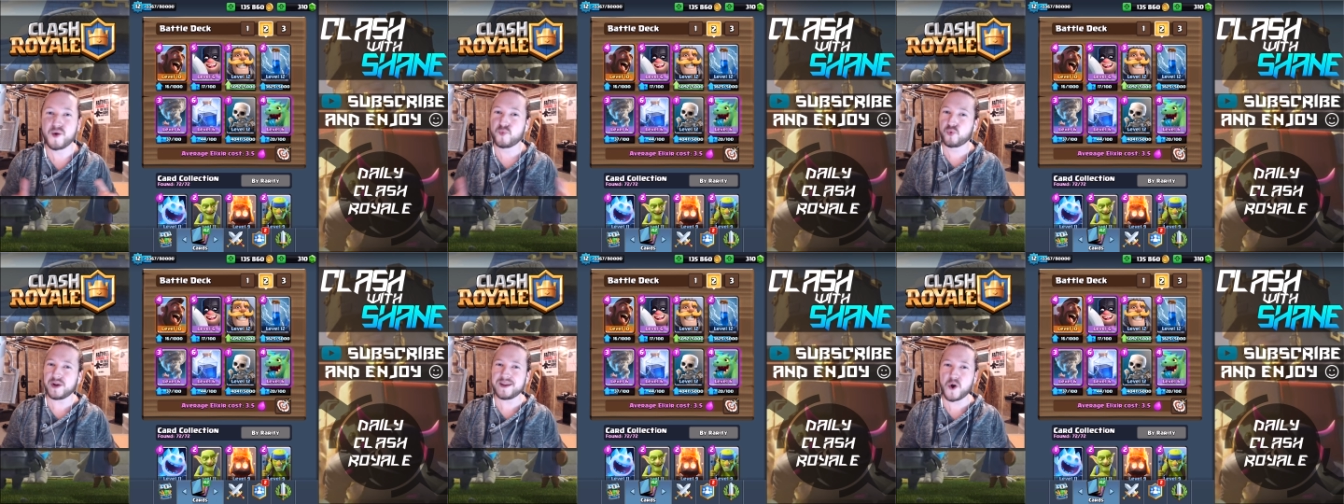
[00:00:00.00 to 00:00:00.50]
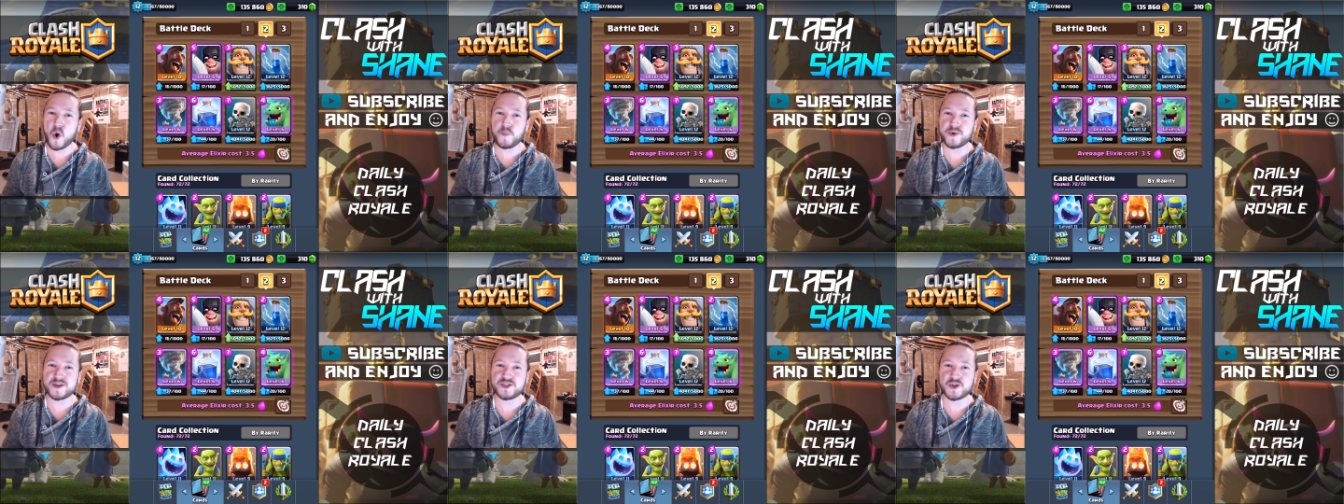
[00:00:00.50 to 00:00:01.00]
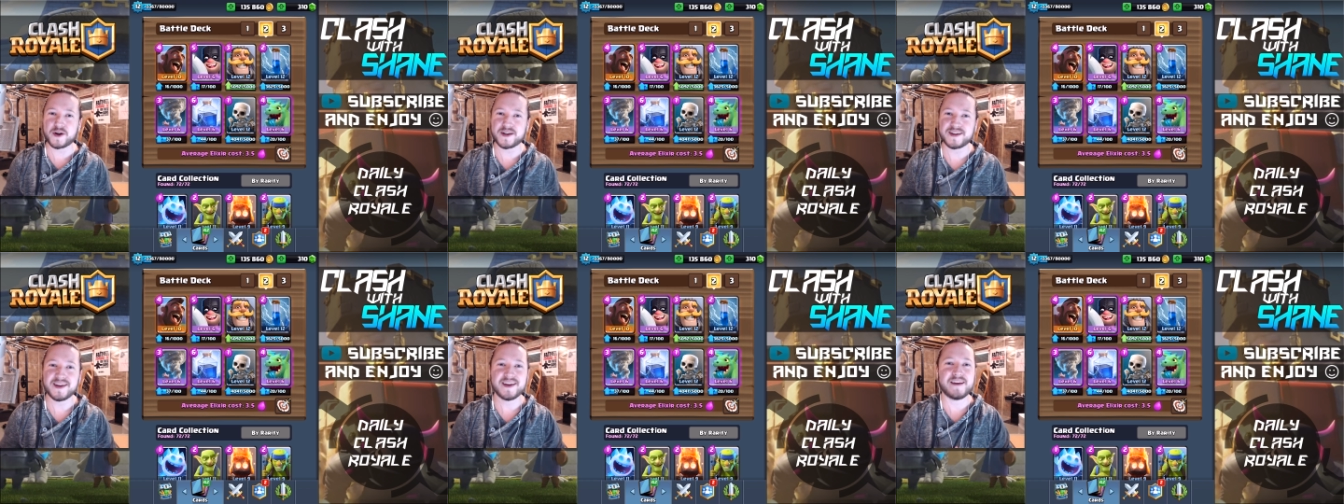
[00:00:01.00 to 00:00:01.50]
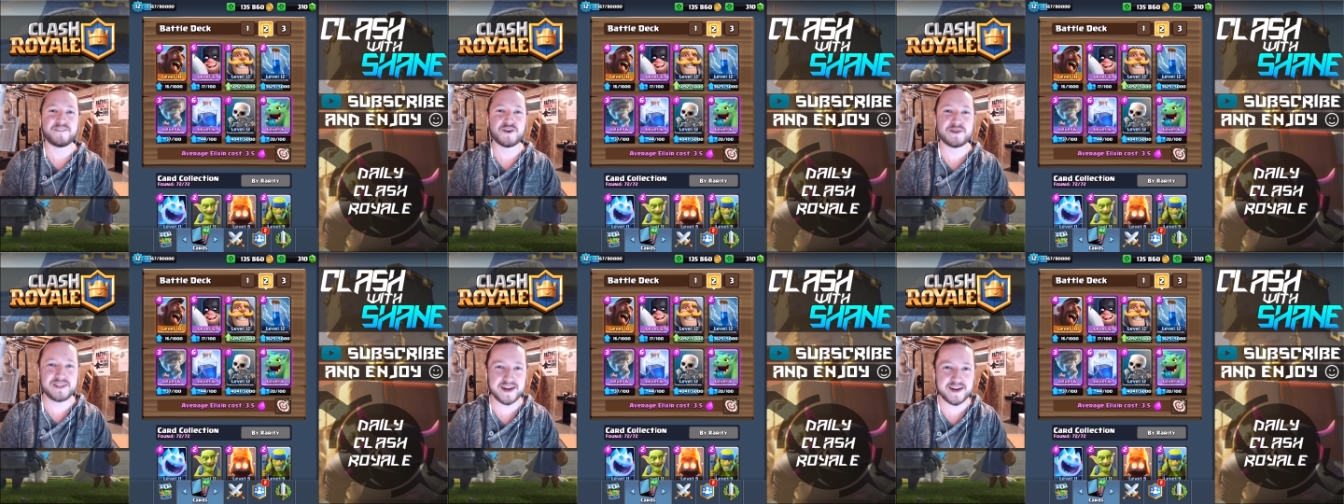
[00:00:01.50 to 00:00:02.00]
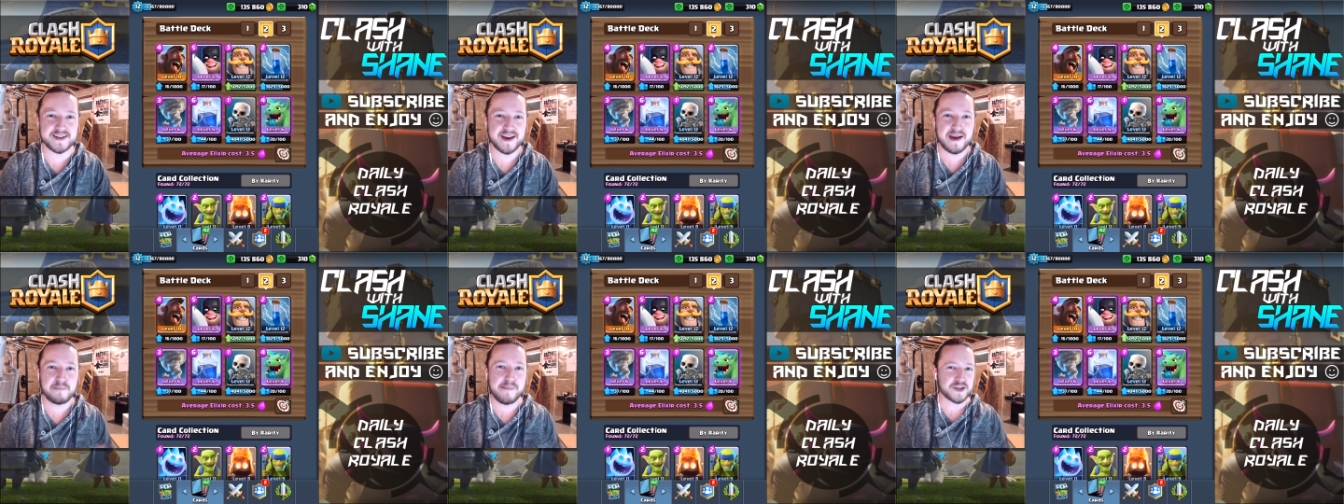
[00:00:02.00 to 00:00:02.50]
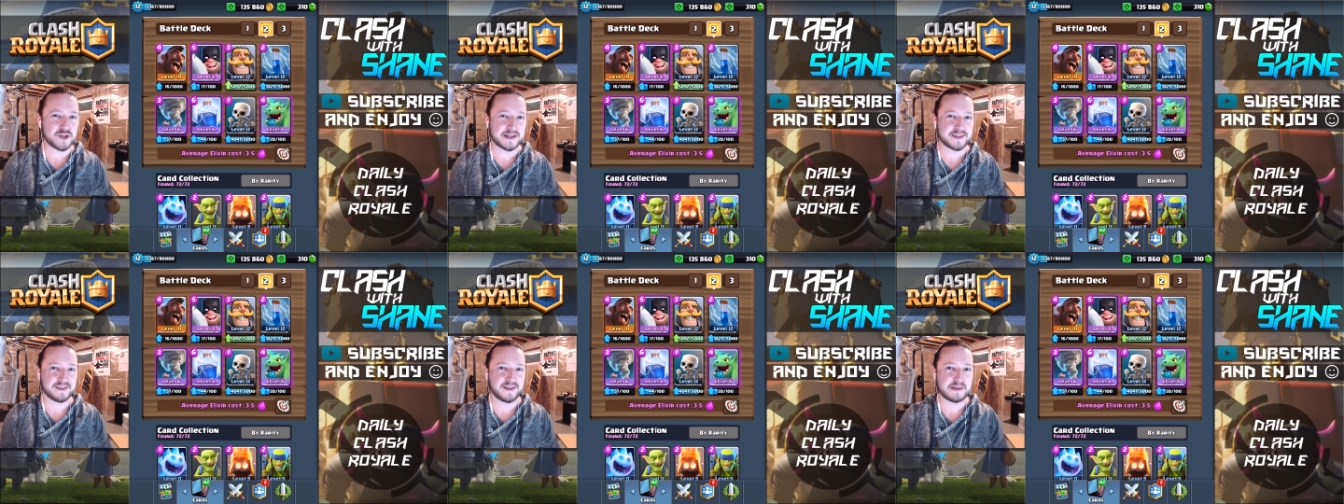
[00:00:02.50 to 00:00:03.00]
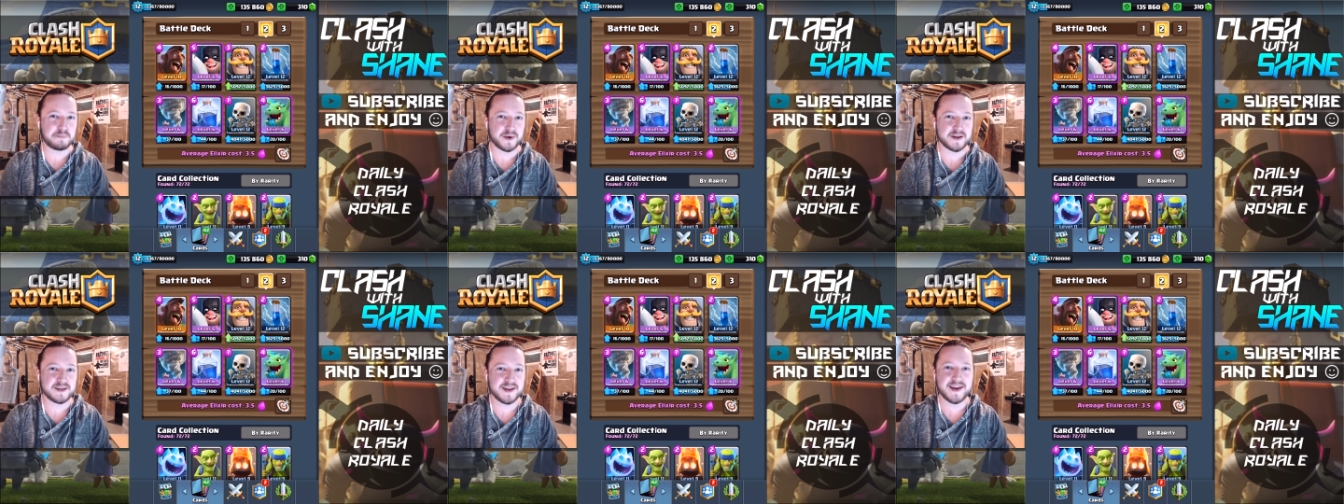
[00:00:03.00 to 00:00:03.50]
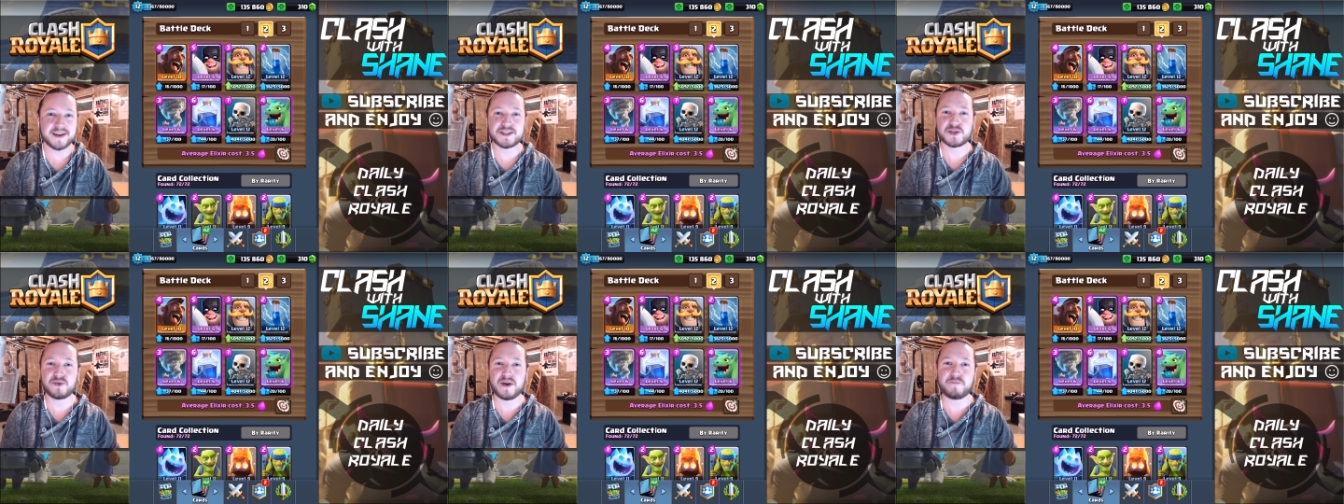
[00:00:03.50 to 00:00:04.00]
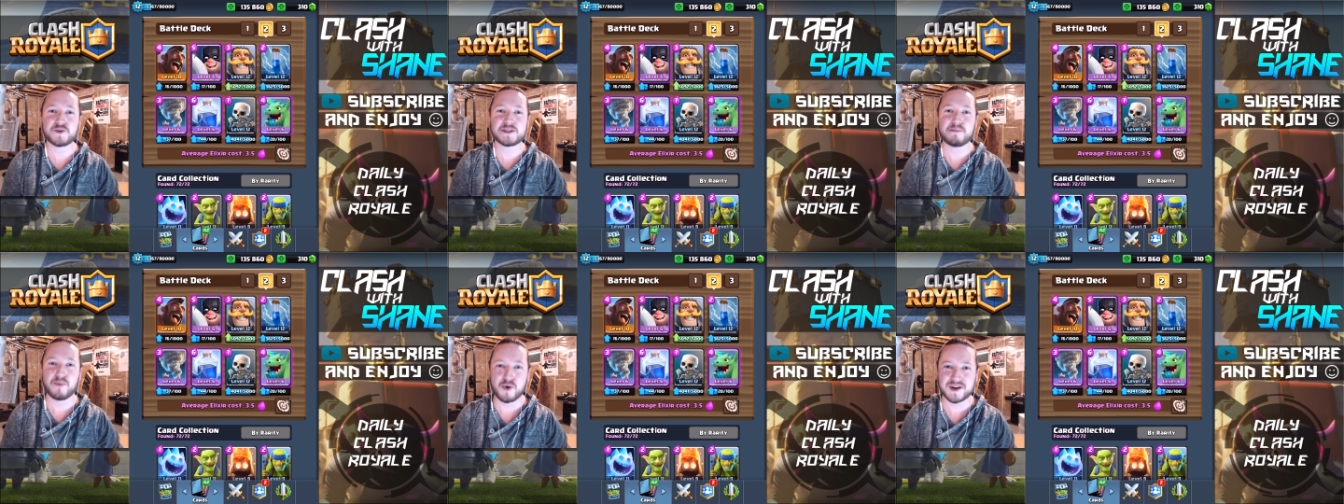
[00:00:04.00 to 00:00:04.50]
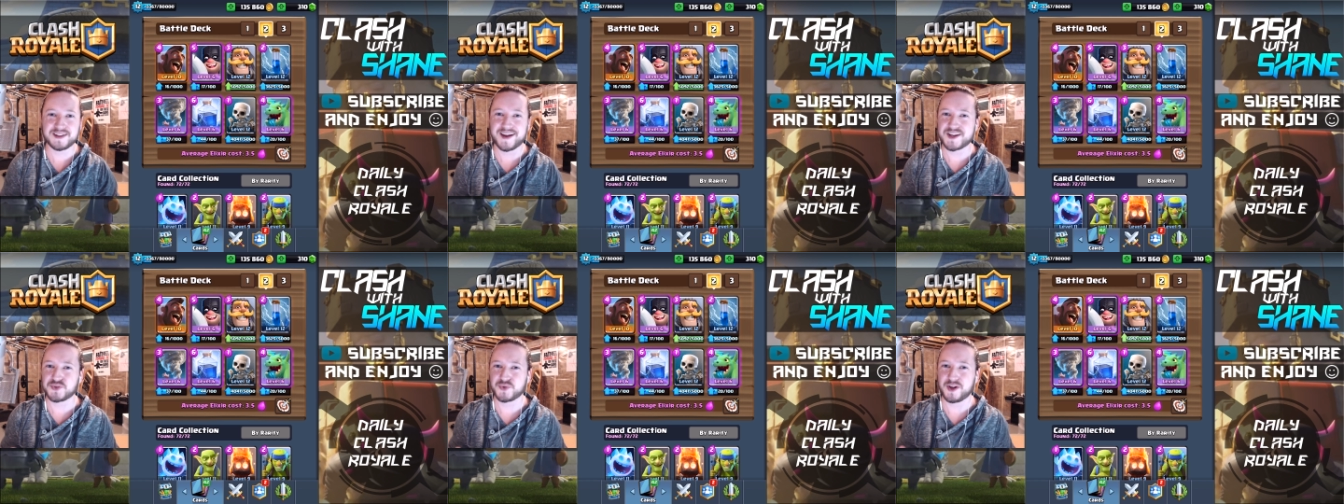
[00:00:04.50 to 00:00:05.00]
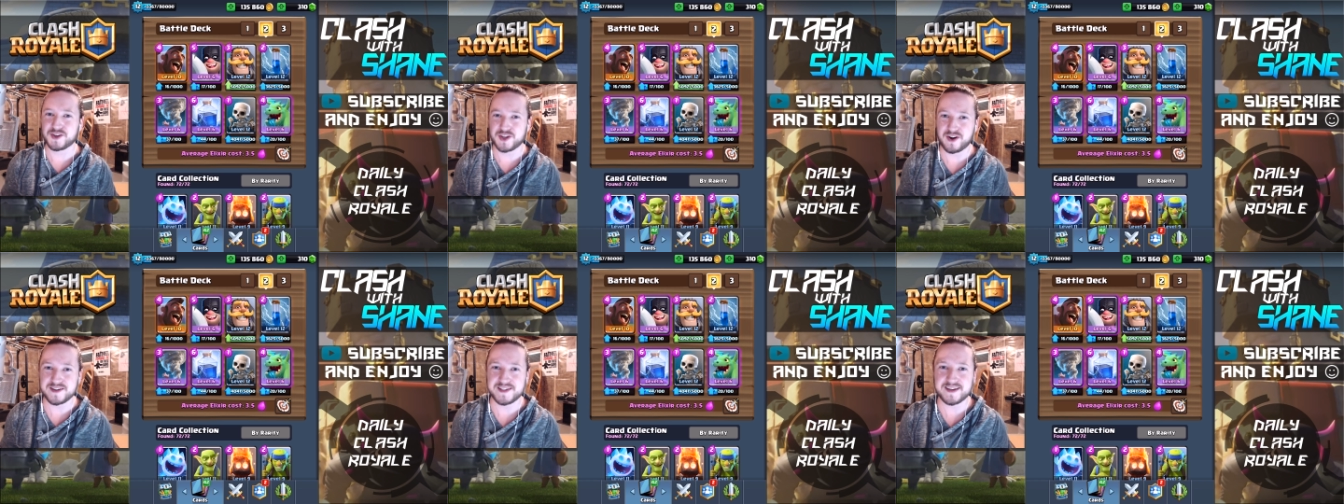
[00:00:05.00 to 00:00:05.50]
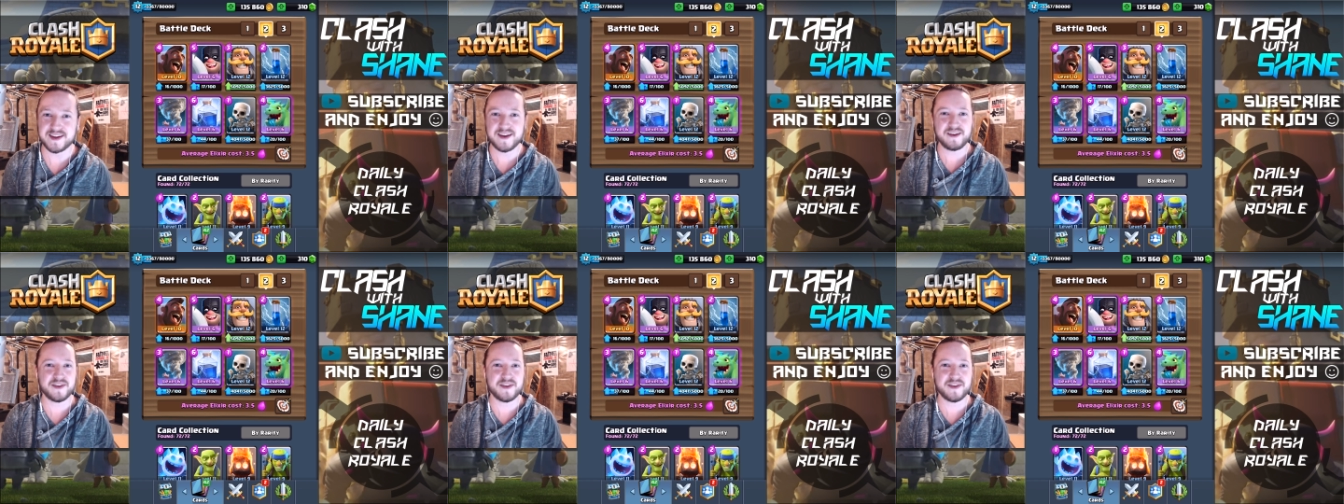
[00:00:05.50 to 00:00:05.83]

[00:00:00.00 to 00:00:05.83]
Really hope you enjoyed it. If you did, make sure to hit that like button and subscribe for some more Clash Royale content.